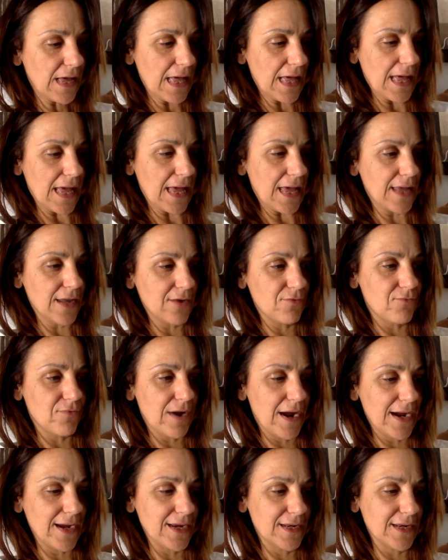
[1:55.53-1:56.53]
and
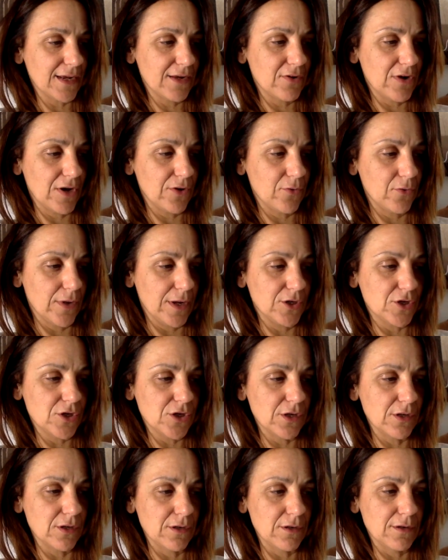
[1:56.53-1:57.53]
write
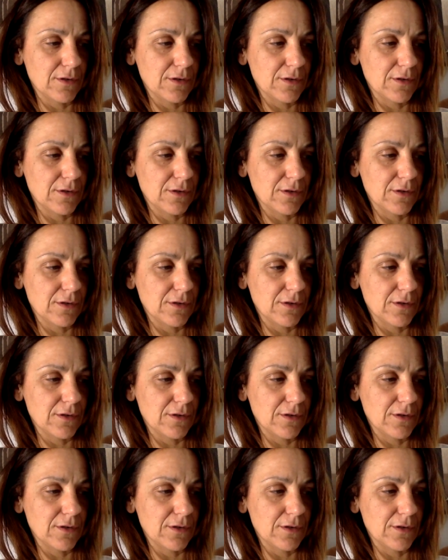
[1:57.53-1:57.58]
graduation.